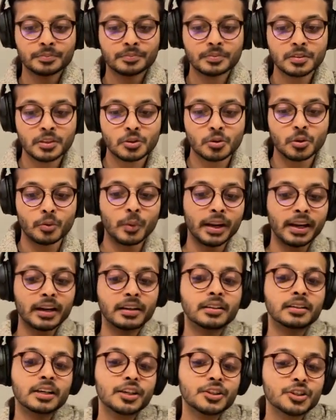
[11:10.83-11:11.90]
So when I
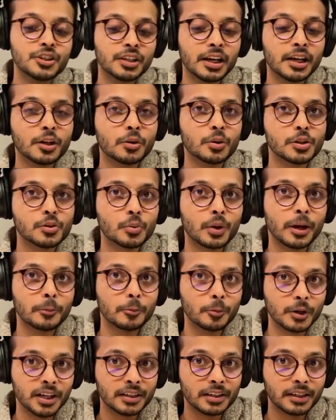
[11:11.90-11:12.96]
touch it, I know it's
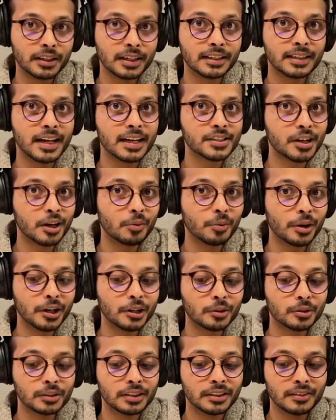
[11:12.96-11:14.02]
vibrating, and that's how I
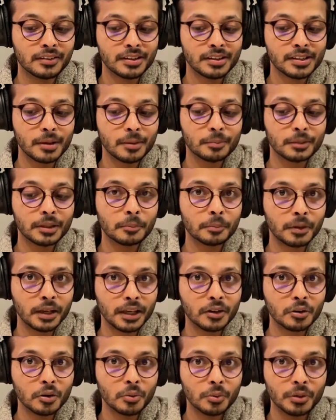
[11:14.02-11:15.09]
know that there is something playing
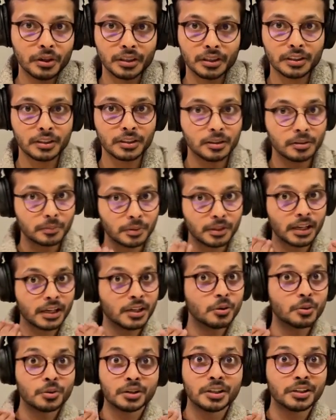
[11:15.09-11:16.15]
over here, but I
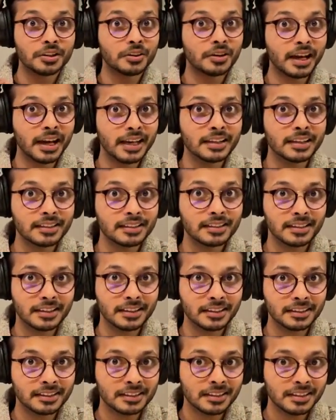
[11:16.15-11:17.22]
don't hear
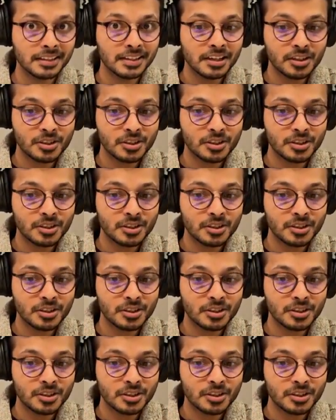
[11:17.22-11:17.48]
anything.